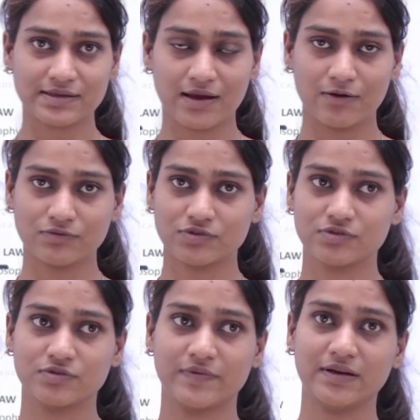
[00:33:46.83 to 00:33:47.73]
out,
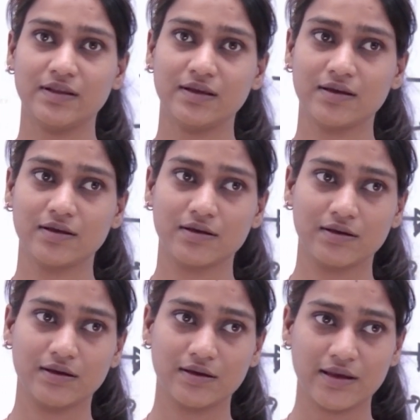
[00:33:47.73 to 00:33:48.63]
when they
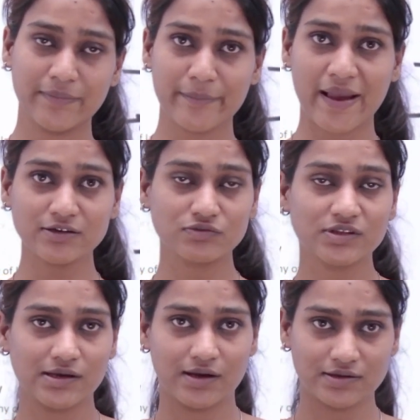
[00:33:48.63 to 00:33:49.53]
came back to
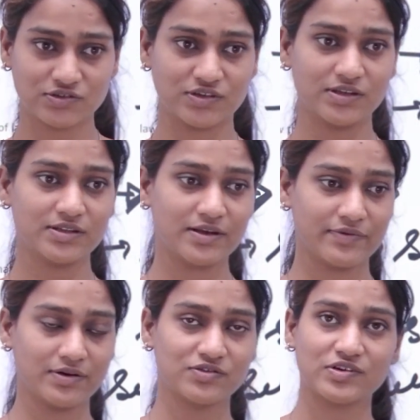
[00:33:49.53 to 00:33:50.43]
their country, they
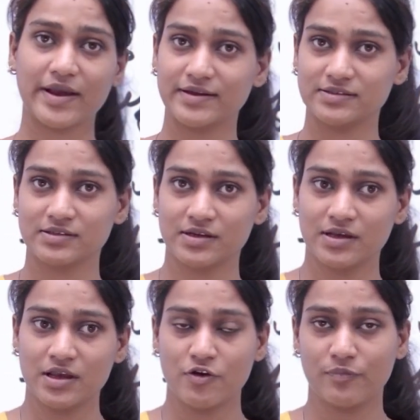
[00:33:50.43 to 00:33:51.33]
were tried
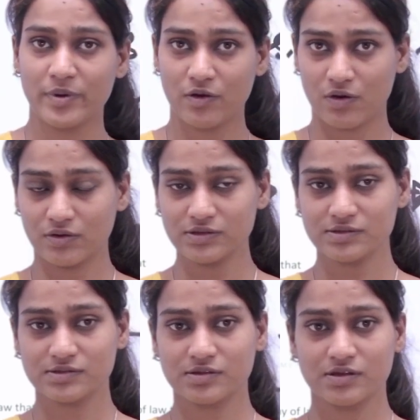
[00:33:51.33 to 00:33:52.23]

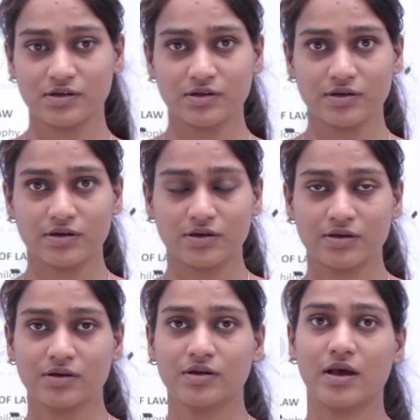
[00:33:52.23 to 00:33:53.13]
because,
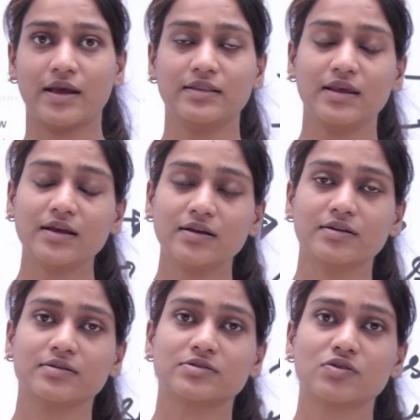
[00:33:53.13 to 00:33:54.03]
and they
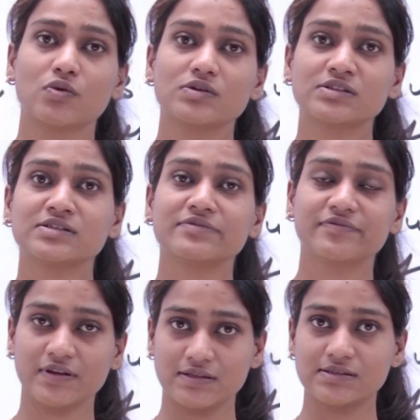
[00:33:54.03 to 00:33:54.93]
told in
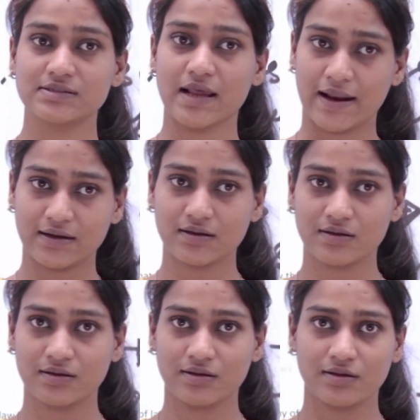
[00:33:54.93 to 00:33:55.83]
defense that
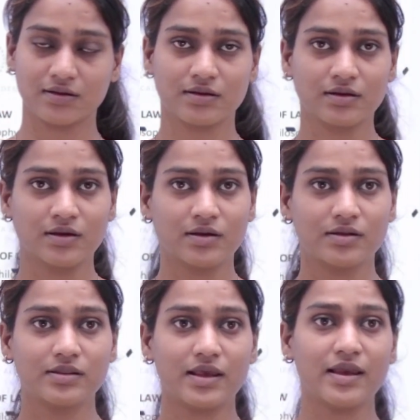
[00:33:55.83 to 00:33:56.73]

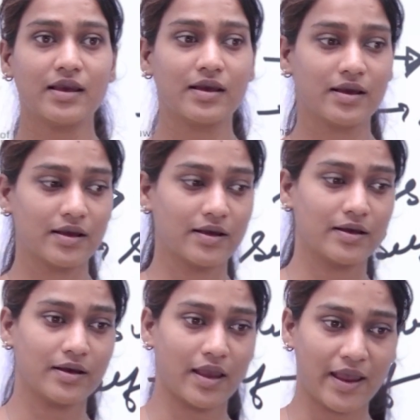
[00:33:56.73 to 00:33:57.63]
they
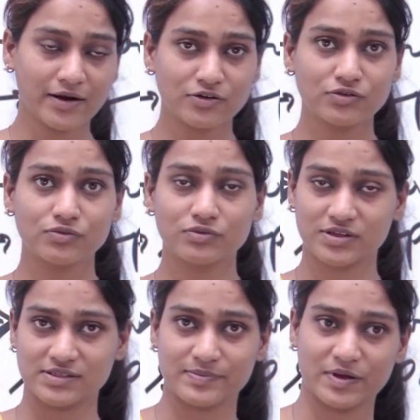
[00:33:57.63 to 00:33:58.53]
had to do
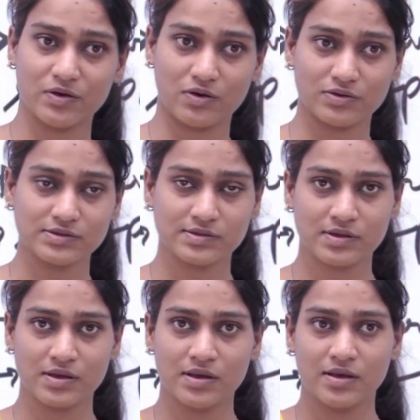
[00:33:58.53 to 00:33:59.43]
this because
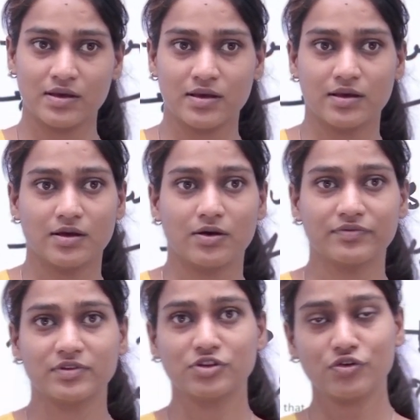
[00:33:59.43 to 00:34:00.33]
of
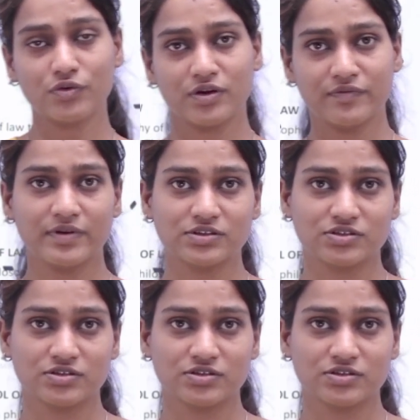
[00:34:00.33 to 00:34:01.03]
the theory which